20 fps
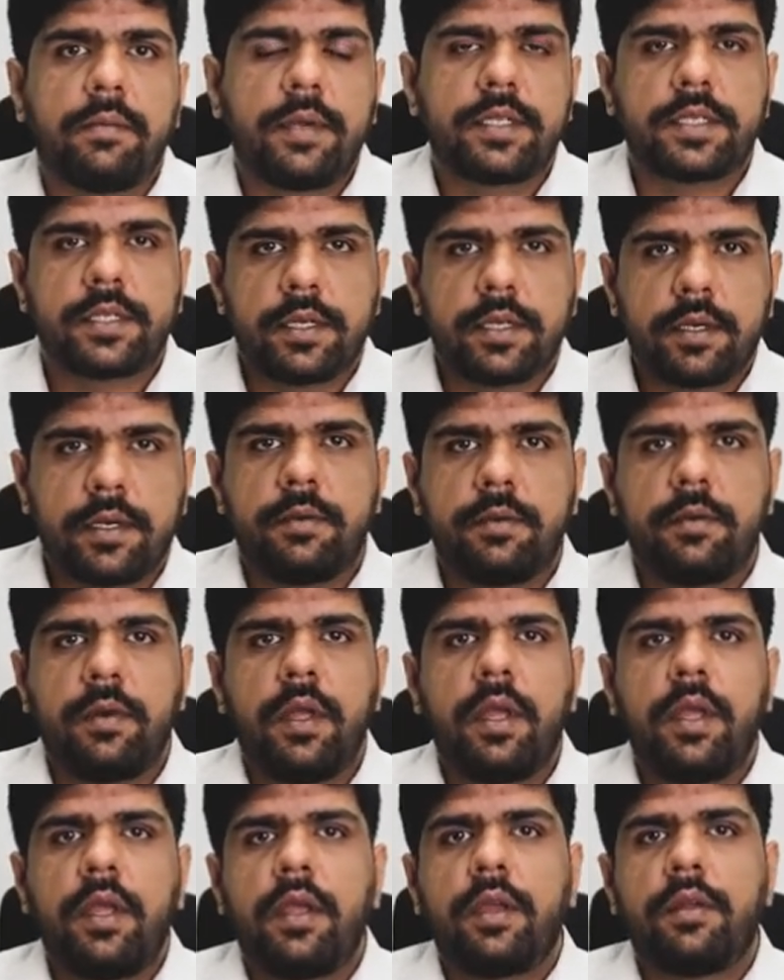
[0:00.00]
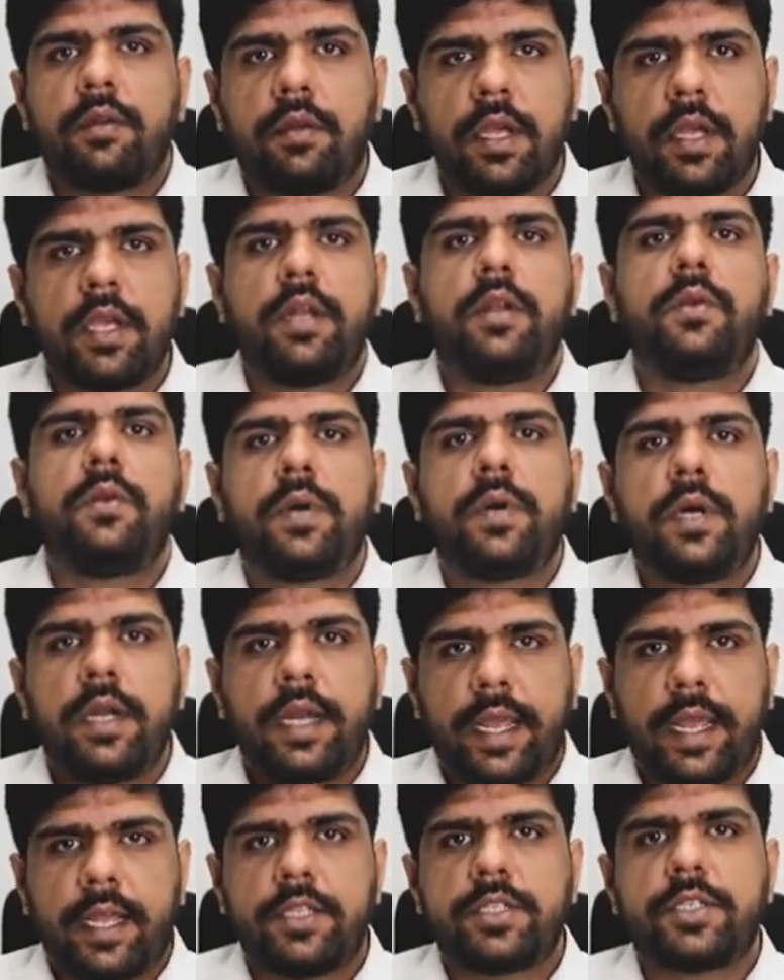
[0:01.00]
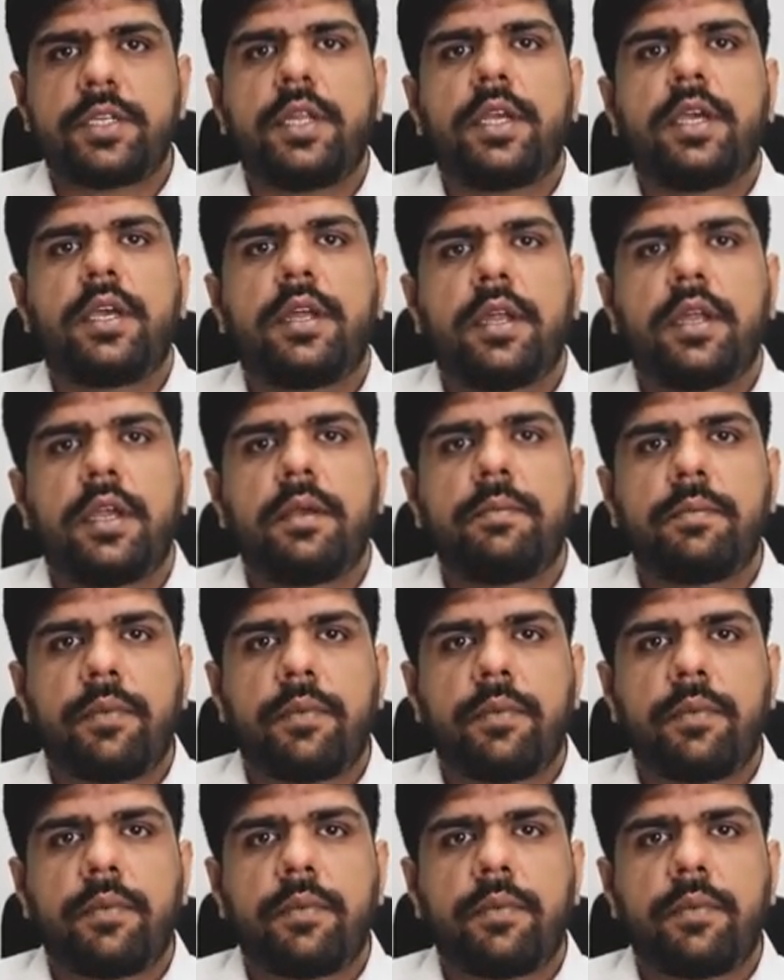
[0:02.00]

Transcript: It's a real-world engineering,